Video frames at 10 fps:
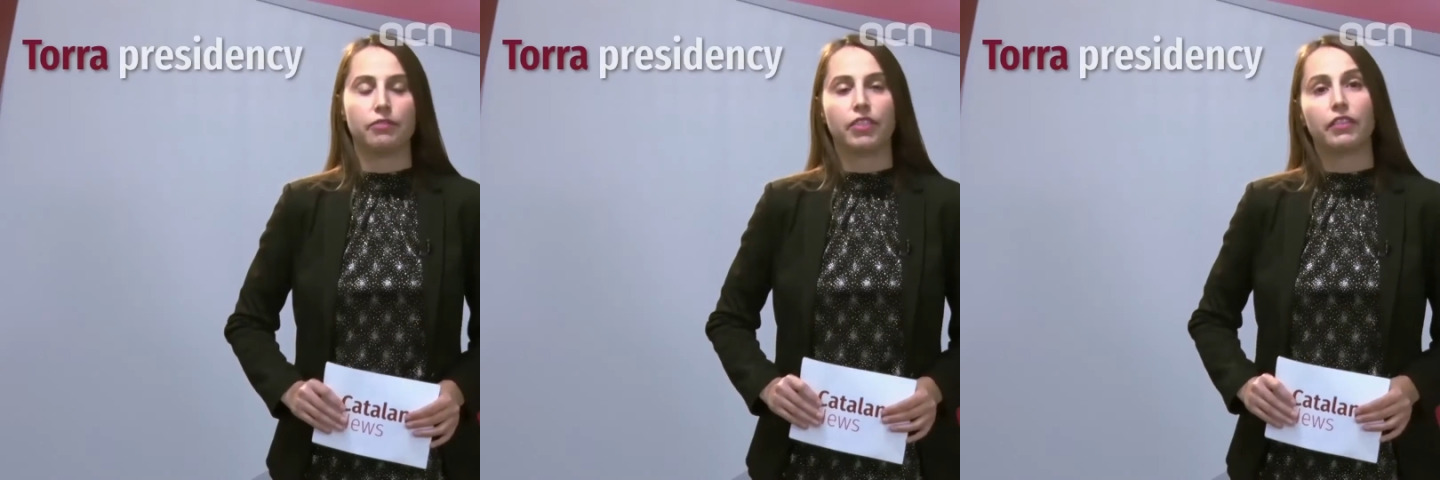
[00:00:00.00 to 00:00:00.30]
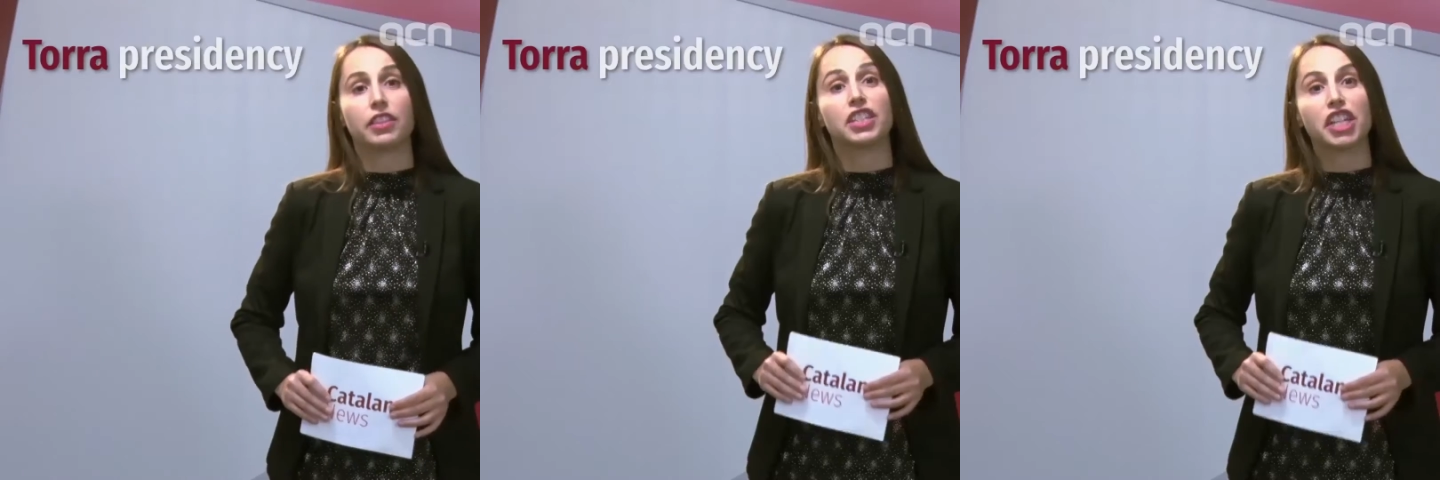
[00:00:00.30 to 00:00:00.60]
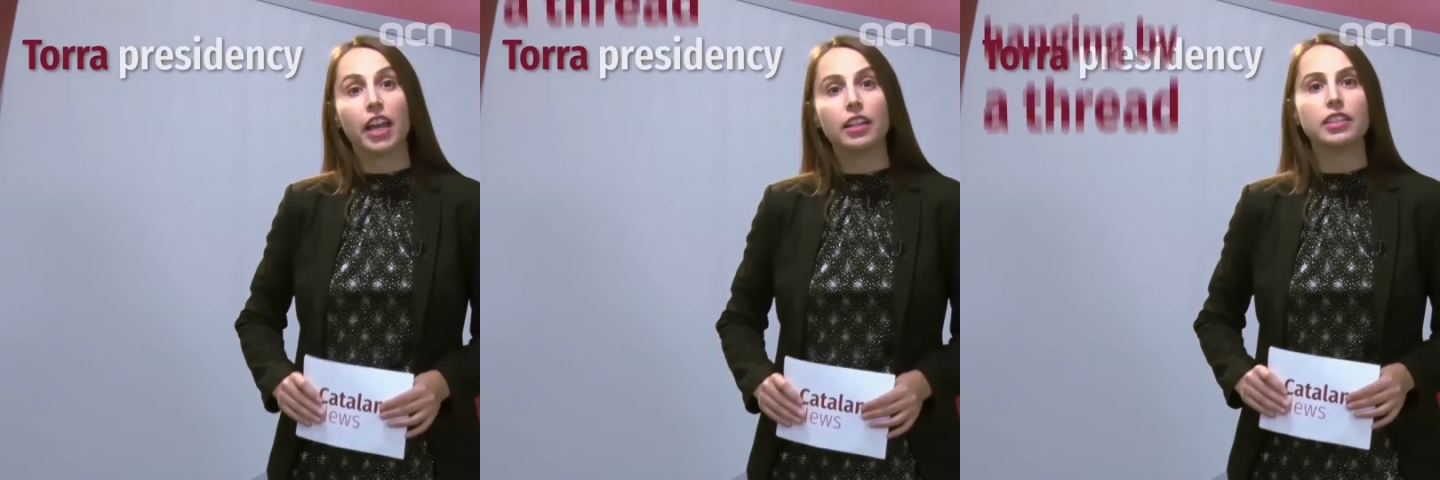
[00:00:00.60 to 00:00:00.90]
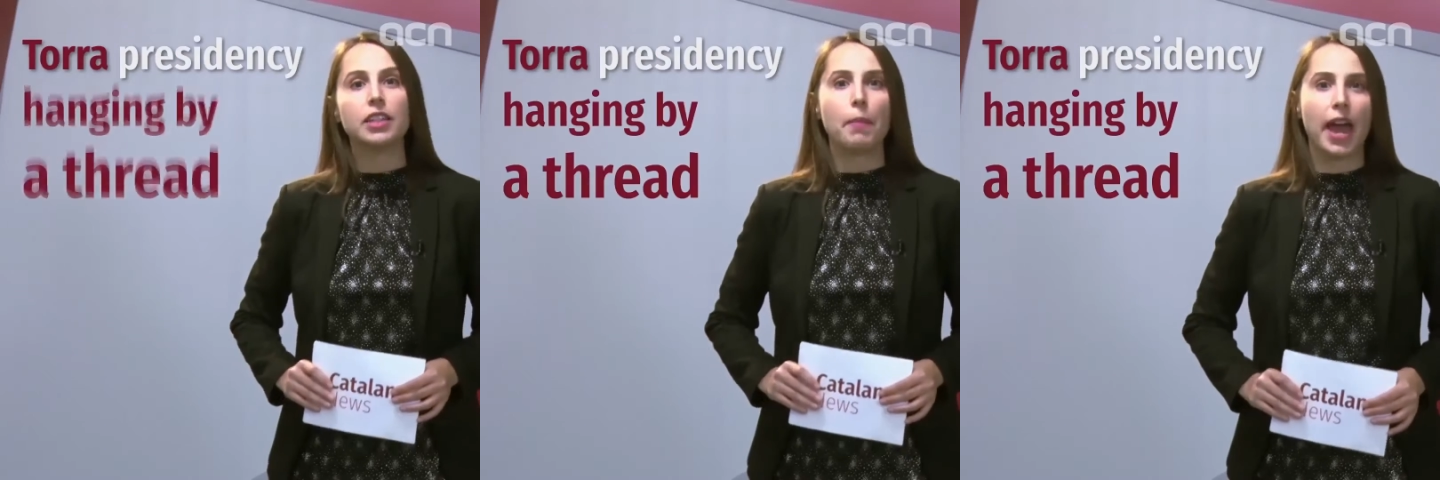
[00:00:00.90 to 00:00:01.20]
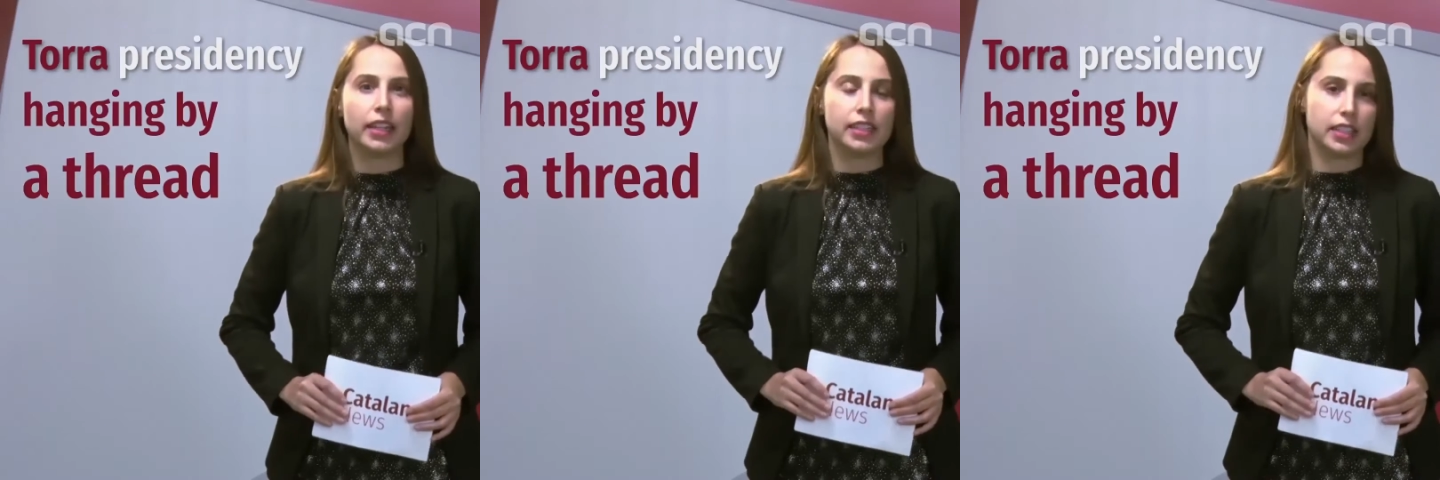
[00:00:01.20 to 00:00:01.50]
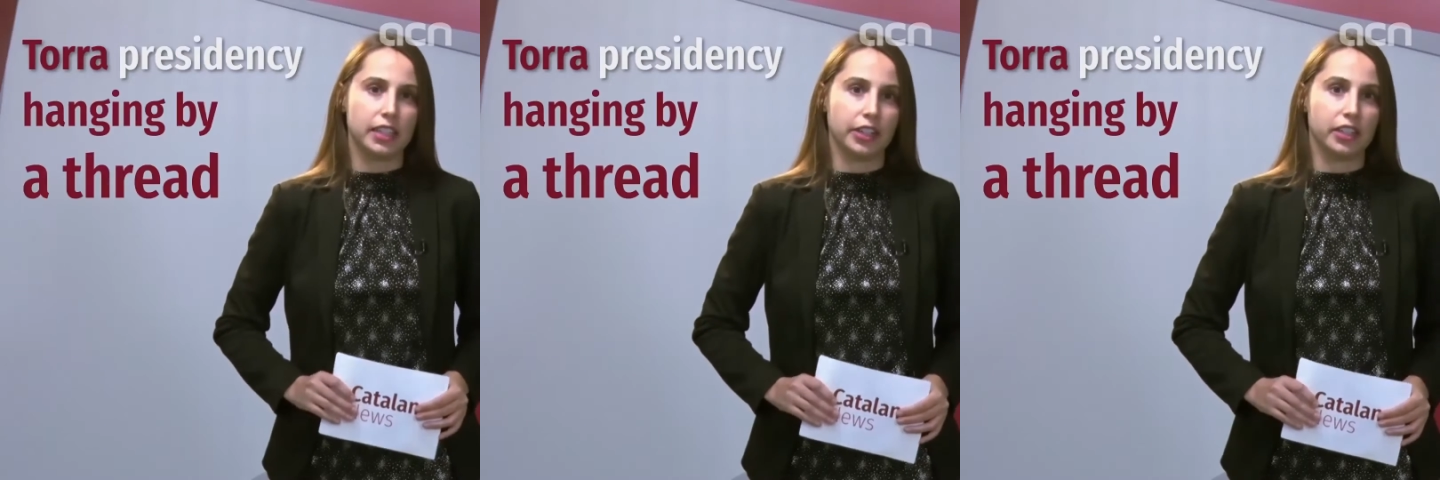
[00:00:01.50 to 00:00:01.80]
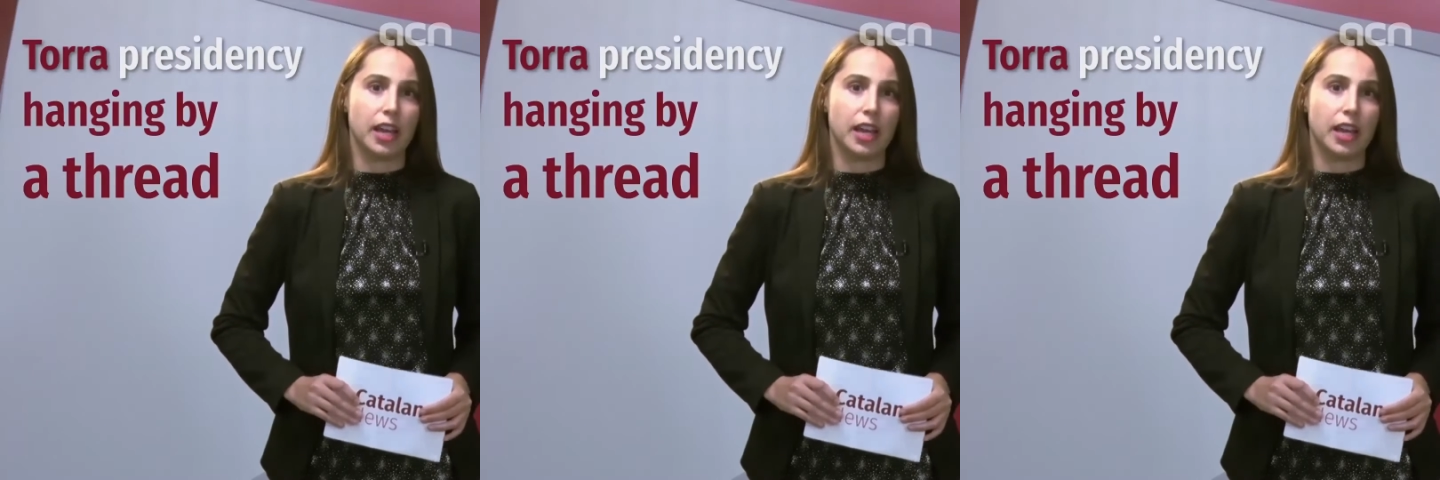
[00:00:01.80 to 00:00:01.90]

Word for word: in favor of the jailed independence leaders